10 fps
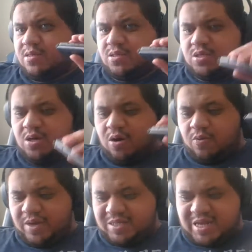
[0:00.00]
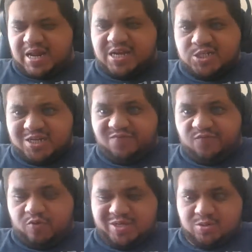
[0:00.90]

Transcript: The HD voice